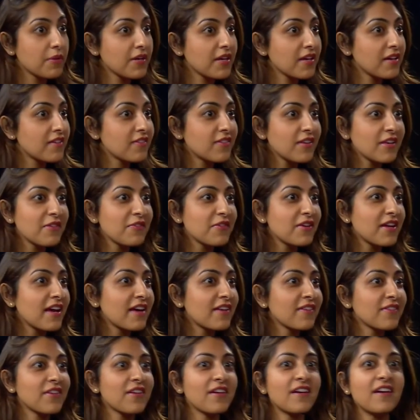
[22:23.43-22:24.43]
Because even
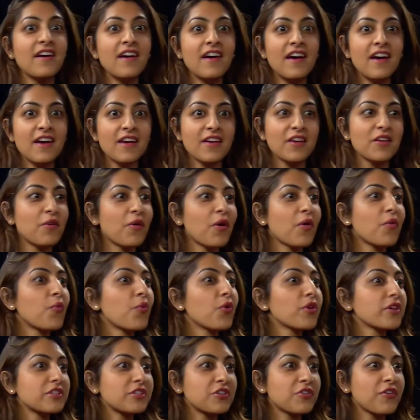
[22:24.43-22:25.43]
as a
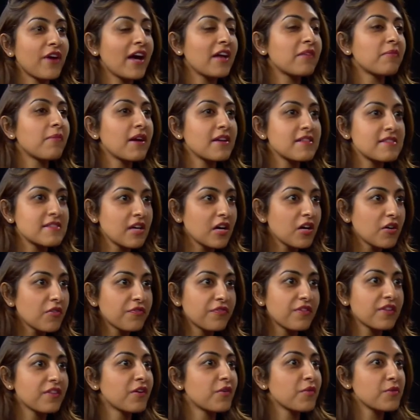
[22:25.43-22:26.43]
Wharton grad
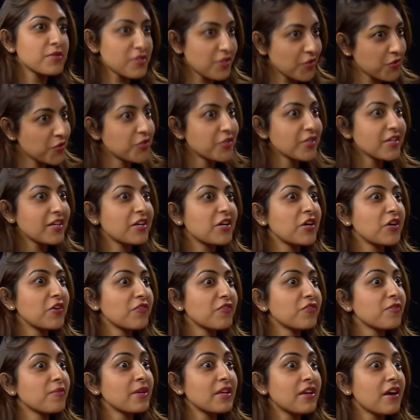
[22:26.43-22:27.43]
myself, there was a learning curve
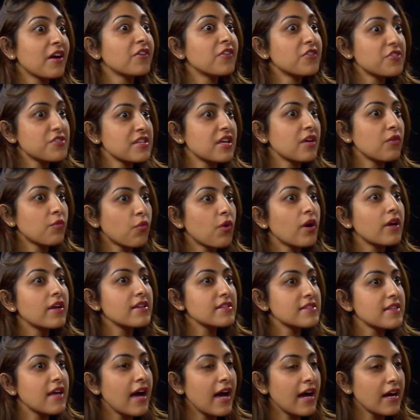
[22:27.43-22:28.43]
for me to understand what
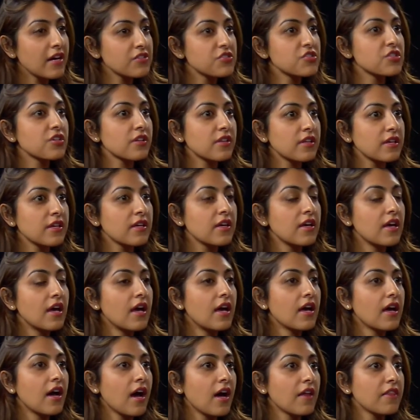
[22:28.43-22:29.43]
is actually
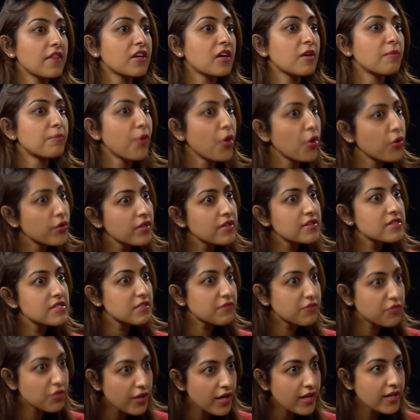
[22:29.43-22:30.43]
the components
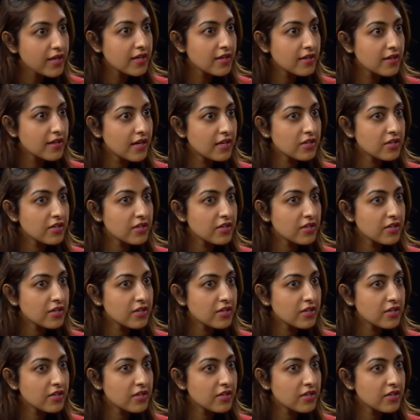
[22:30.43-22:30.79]
of credit.